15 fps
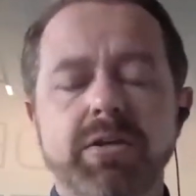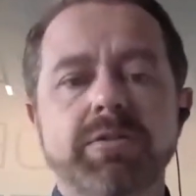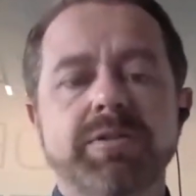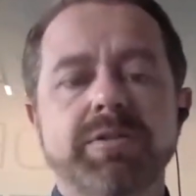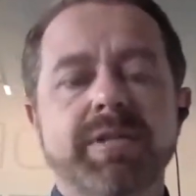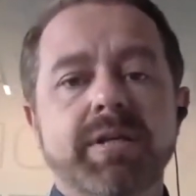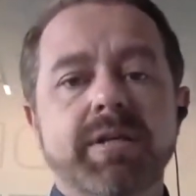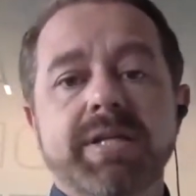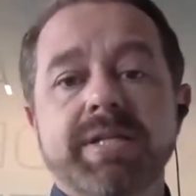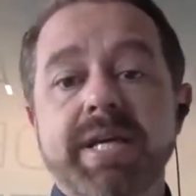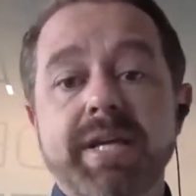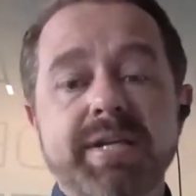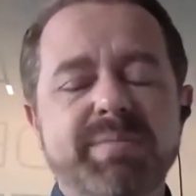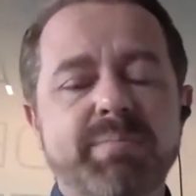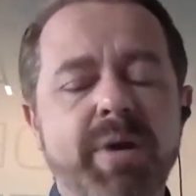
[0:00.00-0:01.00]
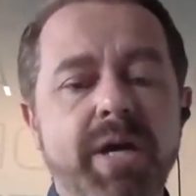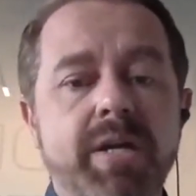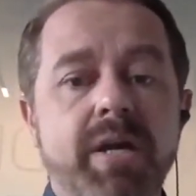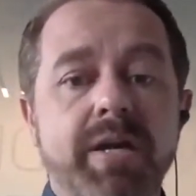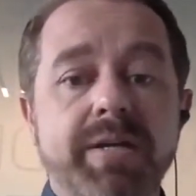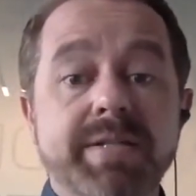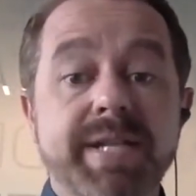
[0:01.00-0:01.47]
so a dentist might not
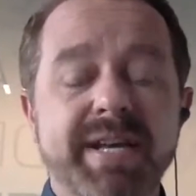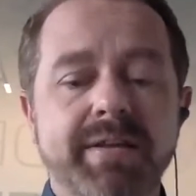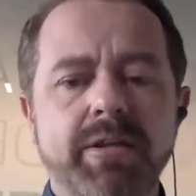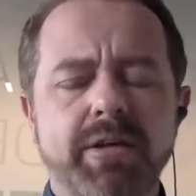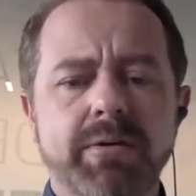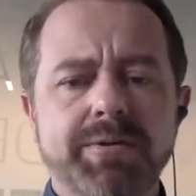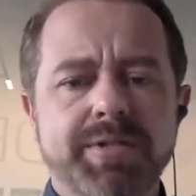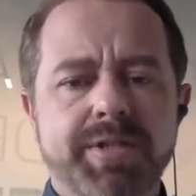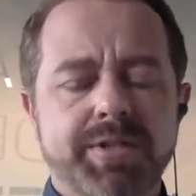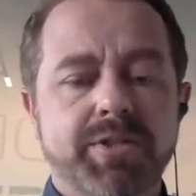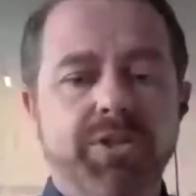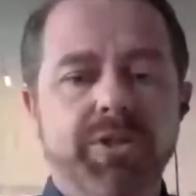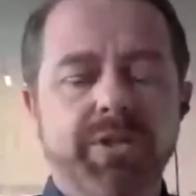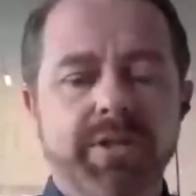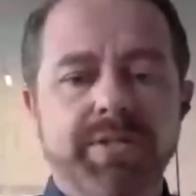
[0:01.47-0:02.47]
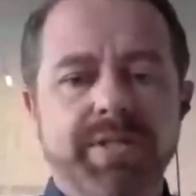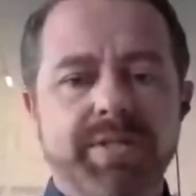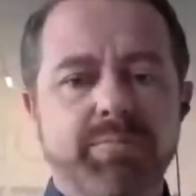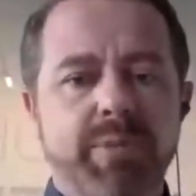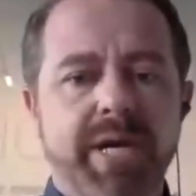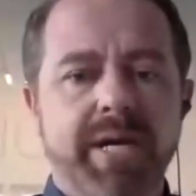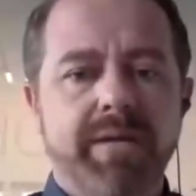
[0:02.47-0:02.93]
exactly know is this good, is this
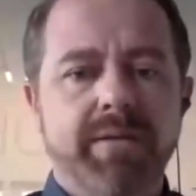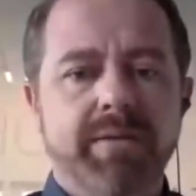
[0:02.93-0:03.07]
bad.